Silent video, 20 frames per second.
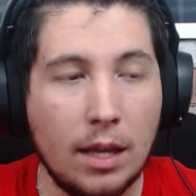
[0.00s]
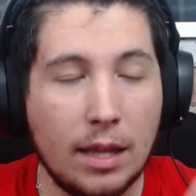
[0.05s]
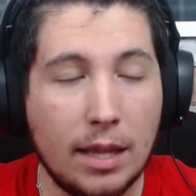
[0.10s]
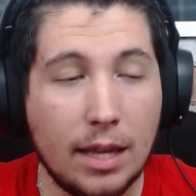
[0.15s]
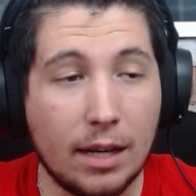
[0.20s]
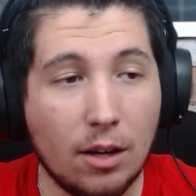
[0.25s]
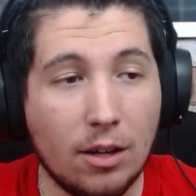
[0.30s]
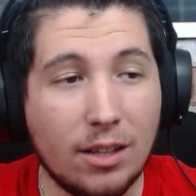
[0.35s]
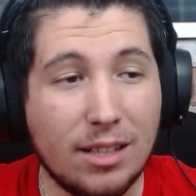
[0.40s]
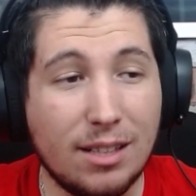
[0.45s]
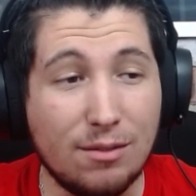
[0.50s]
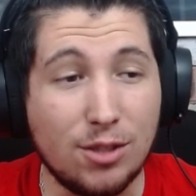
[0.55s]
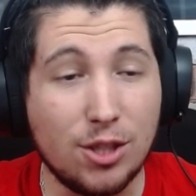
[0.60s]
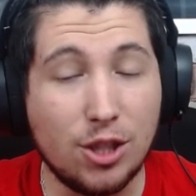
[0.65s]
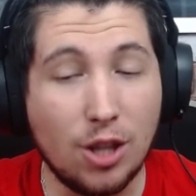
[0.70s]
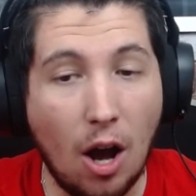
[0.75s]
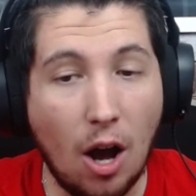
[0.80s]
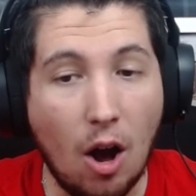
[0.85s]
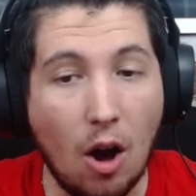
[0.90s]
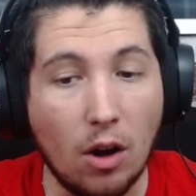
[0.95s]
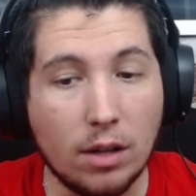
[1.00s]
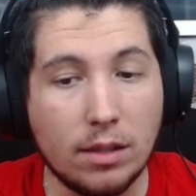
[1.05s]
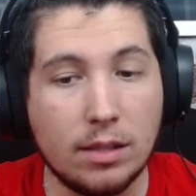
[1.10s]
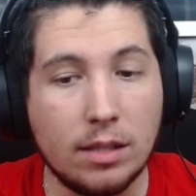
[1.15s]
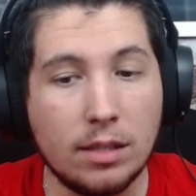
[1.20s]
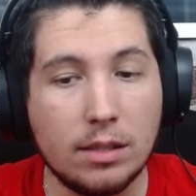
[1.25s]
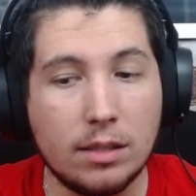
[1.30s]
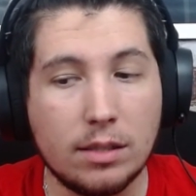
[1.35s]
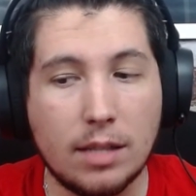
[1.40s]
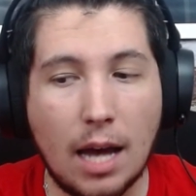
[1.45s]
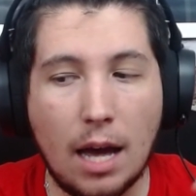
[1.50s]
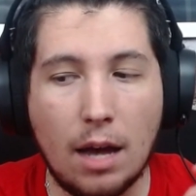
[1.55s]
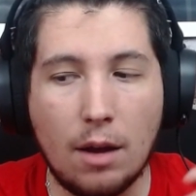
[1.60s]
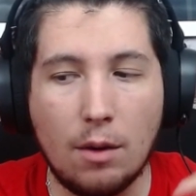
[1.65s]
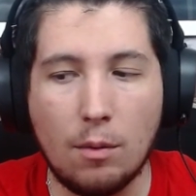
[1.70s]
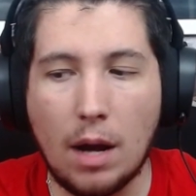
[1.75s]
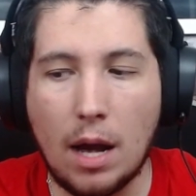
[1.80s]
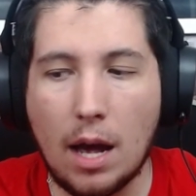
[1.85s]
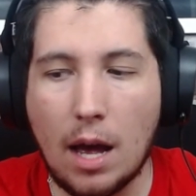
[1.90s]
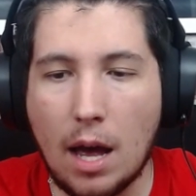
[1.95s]
They're kind of shocked.
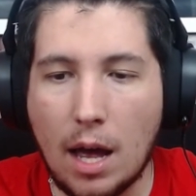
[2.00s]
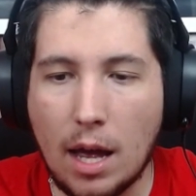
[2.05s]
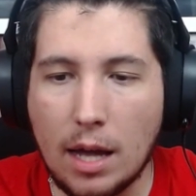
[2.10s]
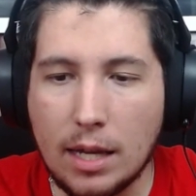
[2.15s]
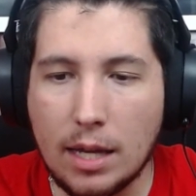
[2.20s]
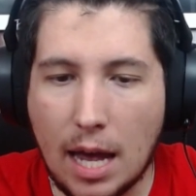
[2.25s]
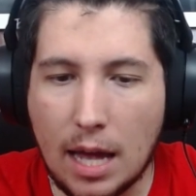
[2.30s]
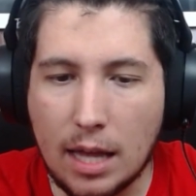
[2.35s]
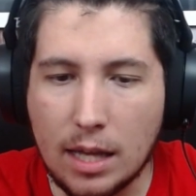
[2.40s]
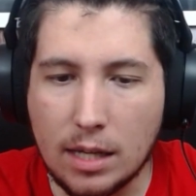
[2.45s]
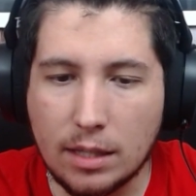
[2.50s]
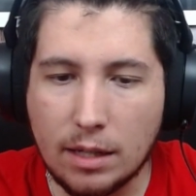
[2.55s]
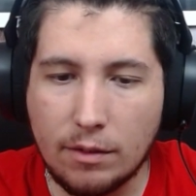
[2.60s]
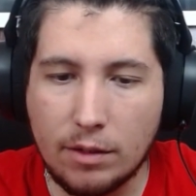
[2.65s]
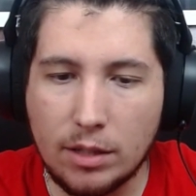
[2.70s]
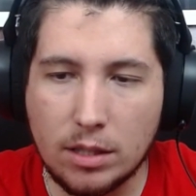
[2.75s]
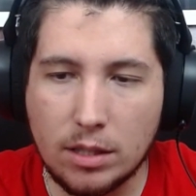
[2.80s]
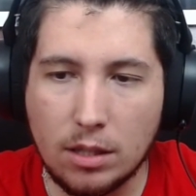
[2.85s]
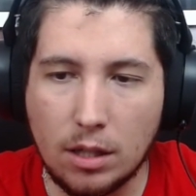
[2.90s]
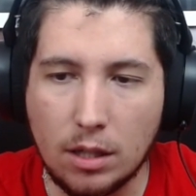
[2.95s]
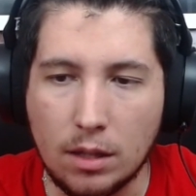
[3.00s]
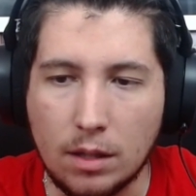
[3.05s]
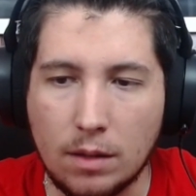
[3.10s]
So, let's carry this on.